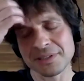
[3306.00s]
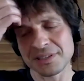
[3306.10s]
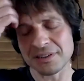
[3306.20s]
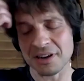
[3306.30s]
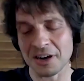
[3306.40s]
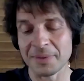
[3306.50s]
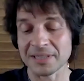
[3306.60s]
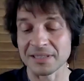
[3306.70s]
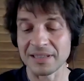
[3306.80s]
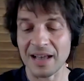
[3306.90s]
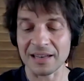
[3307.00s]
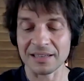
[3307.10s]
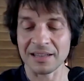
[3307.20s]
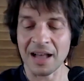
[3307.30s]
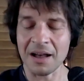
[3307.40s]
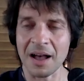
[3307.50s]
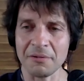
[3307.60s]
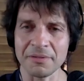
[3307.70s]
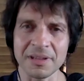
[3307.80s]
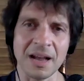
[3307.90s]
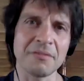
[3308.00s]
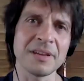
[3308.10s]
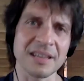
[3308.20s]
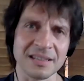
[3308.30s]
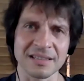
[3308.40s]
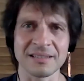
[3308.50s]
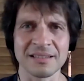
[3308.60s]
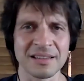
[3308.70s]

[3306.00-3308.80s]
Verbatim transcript: your comments on that? How we can,